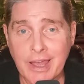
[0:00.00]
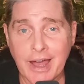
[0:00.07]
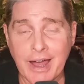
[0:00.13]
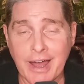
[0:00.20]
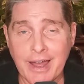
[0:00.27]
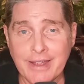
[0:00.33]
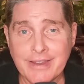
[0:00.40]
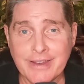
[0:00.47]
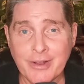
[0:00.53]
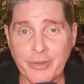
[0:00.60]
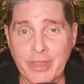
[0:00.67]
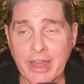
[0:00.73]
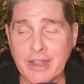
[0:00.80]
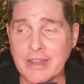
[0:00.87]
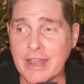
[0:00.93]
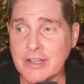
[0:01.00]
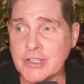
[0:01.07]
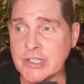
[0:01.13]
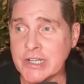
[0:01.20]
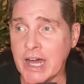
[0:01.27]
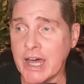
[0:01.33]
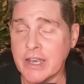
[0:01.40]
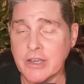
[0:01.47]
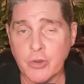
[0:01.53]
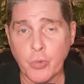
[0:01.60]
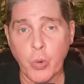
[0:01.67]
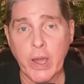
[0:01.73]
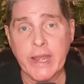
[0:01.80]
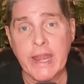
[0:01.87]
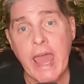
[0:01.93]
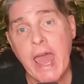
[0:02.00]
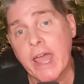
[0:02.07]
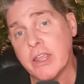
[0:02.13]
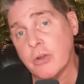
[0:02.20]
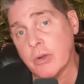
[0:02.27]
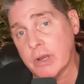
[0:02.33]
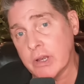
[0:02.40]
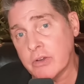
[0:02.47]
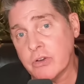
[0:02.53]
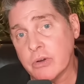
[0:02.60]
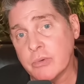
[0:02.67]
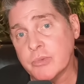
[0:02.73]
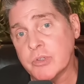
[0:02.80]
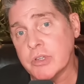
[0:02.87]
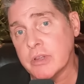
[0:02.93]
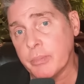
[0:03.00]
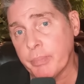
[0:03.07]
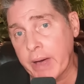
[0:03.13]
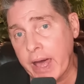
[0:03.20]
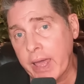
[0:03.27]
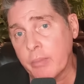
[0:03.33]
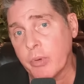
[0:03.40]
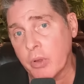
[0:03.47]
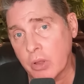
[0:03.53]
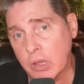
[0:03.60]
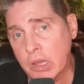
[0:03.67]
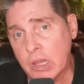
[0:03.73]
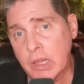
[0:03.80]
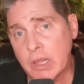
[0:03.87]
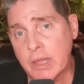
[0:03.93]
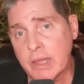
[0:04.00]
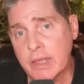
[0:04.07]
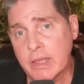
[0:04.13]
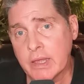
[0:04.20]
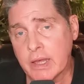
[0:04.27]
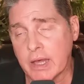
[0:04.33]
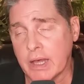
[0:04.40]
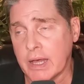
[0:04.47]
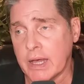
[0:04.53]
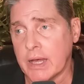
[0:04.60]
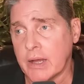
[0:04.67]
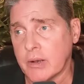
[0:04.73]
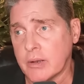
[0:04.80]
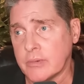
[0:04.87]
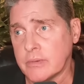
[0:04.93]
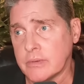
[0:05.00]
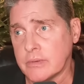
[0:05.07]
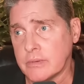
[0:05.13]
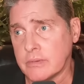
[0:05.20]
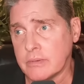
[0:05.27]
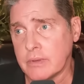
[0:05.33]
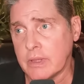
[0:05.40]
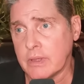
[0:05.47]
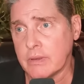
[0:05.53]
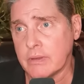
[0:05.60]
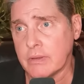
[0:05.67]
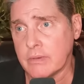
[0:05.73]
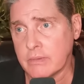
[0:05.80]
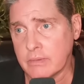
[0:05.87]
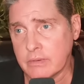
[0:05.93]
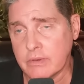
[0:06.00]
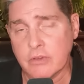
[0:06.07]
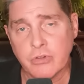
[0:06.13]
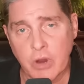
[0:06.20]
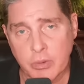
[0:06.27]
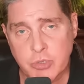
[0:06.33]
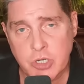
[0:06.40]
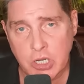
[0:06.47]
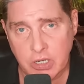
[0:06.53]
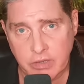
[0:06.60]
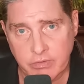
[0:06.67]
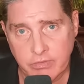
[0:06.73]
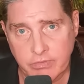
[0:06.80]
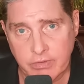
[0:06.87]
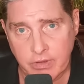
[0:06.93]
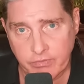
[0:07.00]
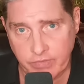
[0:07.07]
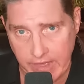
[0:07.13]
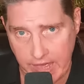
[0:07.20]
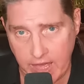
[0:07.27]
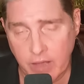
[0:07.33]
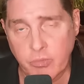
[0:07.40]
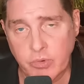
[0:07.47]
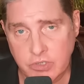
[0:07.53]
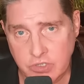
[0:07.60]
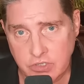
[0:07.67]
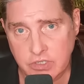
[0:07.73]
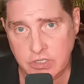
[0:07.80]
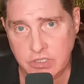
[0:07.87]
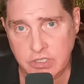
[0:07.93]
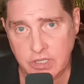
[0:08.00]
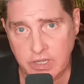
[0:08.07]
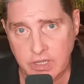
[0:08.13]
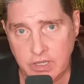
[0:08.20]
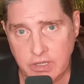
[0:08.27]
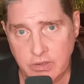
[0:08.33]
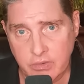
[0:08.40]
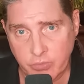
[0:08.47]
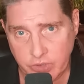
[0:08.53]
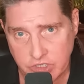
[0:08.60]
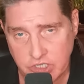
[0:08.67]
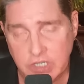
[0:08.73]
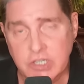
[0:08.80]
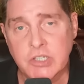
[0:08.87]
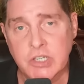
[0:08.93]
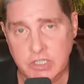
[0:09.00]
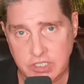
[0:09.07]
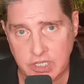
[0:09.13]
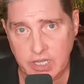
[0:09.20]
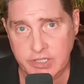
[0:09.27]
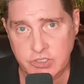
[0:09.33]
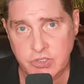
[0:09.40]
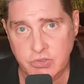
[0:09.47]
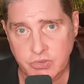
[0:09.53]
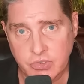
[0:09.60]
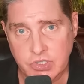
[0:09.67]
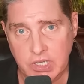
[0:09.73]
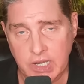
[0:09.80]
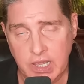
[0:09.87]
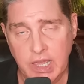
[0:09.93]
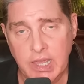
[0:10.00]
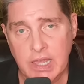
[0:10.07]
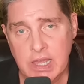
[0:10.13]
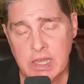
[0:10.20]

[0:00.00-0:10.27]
uh, you know that that's not quite accurate in terms of the Bible uh, description of, of that, which is a uh, which is a celestial city.